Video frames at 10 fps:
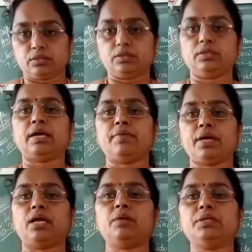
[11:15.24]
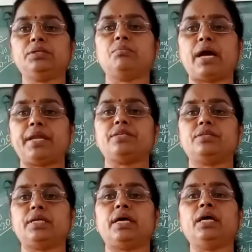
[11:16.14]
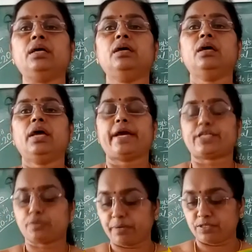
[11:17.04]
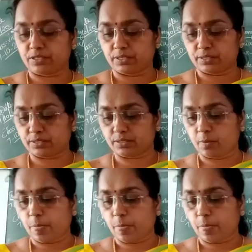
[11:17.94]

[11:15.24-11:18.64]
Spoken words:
they were able to manage their expenses.